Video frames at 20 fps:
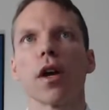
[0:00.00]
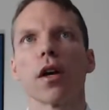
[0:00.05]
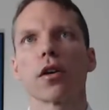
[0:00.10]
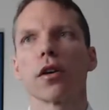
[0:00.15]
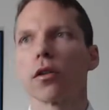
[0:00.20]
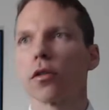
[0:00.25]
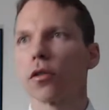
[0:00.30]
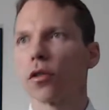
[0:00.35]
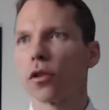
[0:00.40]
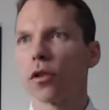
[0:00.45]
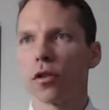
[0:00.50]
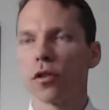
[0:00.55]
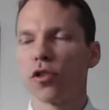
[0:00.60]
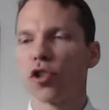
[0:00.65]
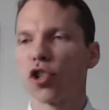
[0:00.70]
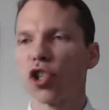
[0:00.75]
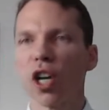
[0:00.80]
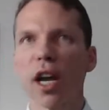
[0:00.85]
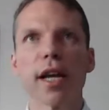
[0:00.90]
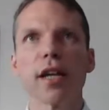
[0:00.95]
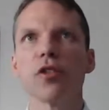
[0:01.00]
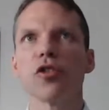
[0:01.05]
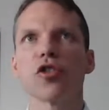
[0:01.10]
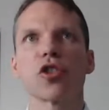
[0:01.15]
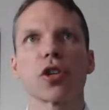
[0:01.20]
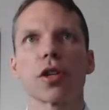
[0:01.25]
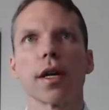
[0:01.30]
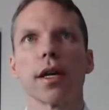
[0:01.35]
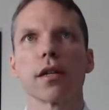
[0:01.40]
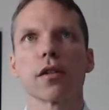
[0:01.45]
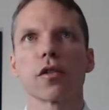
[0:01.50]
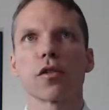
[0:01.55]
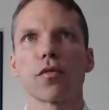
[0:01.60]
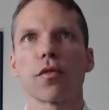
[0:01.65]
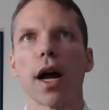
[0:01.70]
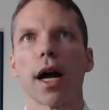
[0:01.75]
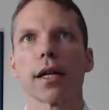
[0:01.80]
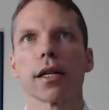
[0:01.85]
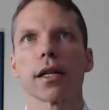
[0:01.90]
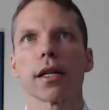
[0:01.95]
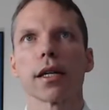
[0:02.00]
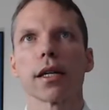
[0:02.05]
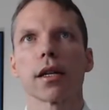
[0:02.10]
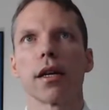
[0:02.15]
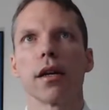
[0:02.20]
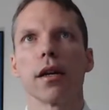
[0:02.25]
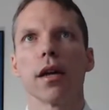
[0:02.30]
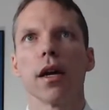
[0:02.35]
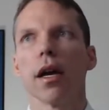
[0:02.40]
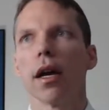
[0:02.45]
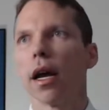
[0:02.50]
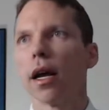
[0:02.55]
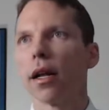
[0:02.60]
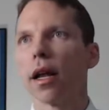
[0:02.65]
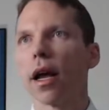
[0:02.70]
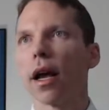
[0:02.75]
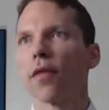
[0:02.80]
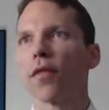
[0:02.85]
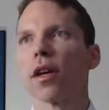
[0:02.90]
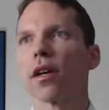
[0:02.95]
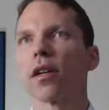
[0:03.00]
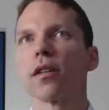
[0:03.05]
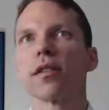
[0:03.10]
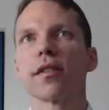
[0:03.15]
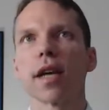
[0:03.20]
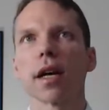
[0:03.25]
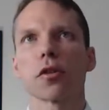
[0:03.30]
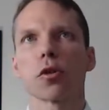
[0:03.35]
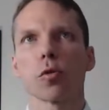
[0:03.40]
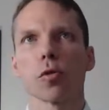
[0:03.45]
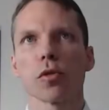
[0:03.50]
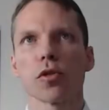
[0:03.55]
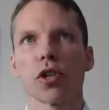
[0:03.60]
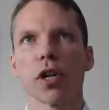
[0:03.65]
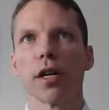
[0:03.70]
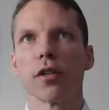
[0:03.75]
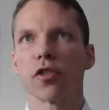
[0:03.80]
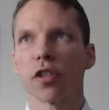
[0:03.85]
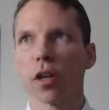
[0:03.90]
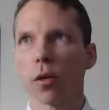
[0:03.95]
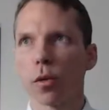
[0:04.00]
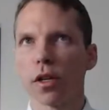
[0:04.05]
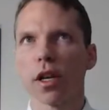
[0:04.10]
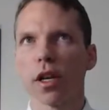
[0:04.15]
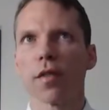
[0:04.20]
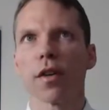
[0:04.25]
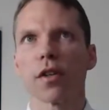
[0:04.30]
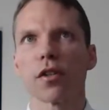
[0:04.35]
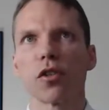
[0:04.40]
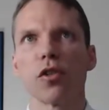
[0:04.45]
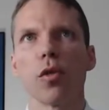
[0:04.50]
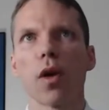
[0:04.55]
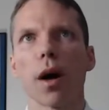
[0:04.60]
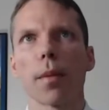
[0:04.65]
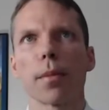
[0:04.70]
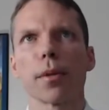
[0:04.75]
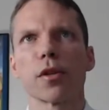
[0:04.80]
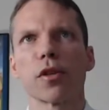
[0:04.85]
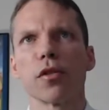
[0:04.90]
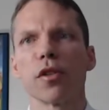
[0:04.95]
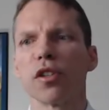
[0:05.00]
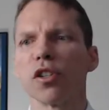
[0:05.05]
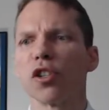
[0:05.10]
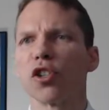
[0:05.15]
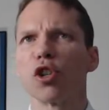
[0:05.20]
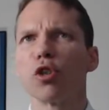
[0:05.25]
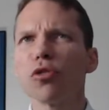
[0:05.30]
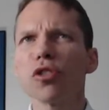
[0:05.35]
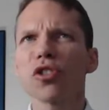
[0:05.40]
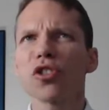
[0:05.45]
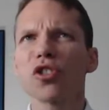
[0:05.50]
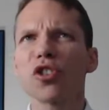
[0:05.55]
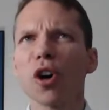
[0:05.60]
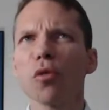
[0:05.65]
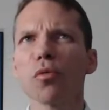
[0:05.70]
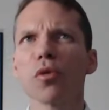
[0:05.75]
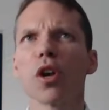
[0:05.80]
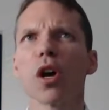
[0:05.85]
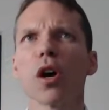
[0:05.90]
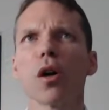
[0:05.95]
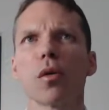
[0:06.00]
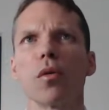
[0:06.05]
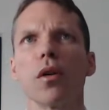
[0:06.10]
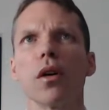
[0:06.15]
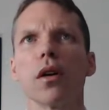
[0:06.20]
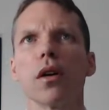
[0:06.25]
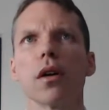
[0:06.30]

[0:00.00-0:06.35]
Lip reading: could change things radically and have a contextual change that would give us new opportunities. You just don't know.